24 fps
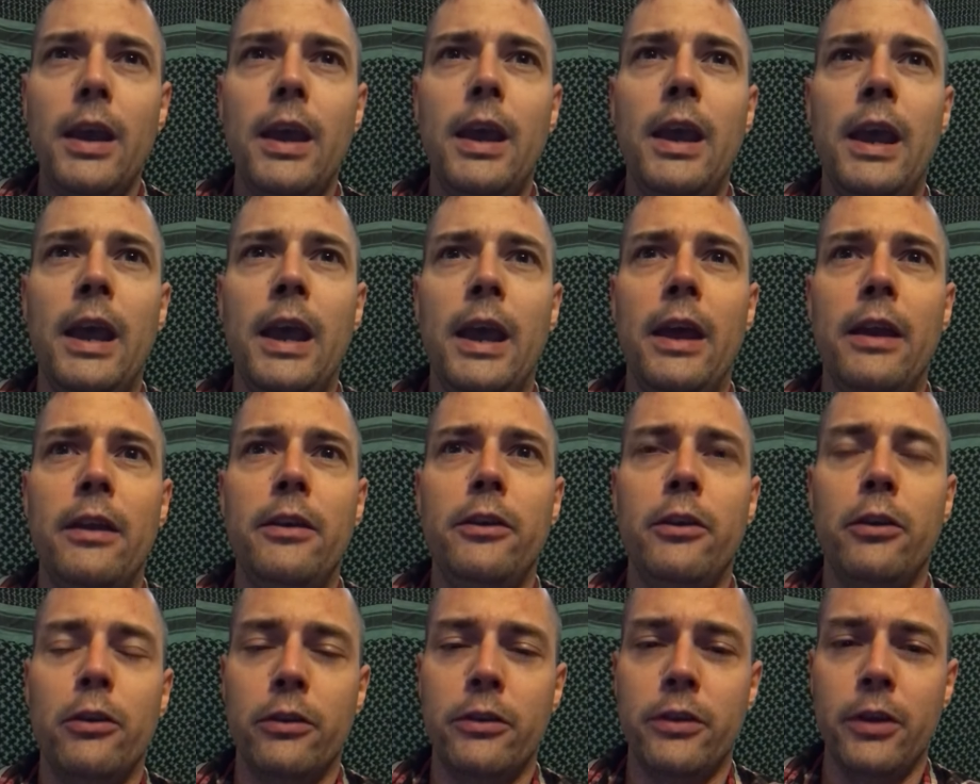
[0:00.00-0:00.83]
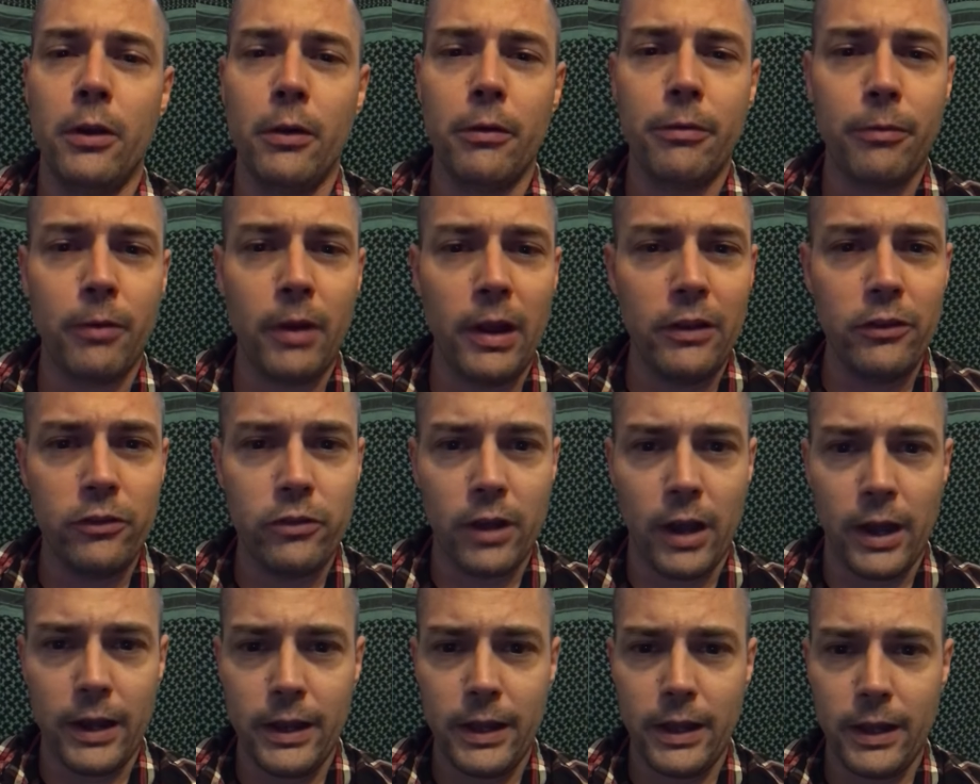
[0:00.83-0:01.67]
and your dear friend
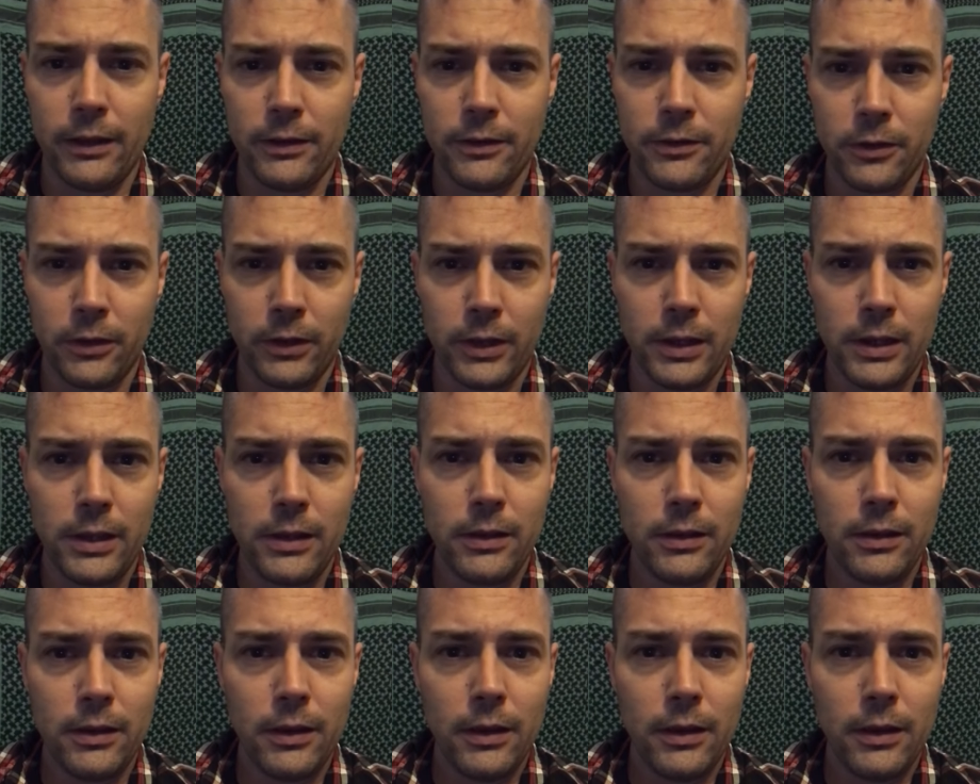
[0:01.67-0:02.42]
John Hensley.